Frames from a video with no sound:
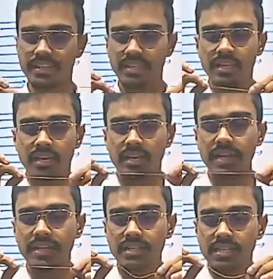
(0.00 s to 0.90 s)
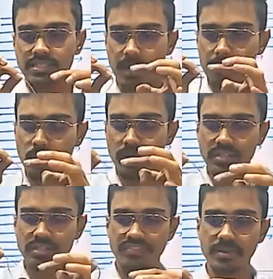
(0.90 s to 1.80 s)
right, some points of the
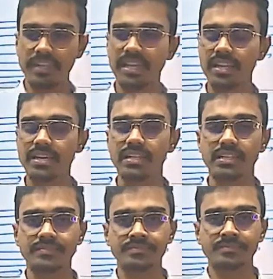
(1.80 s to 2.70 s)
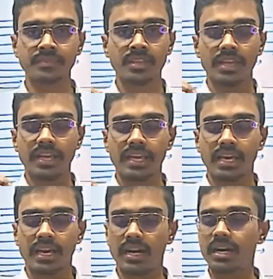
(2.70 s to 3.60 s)
material
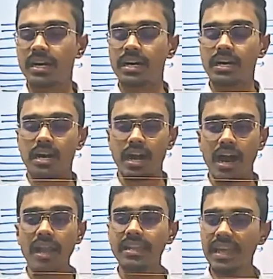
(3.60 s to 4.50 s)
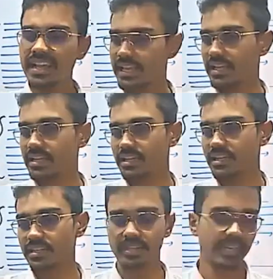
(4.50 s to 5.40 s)
are necking.
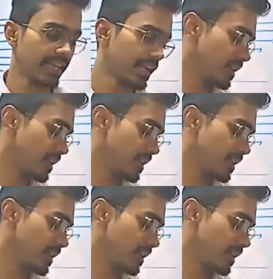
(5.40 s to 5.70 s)
Necking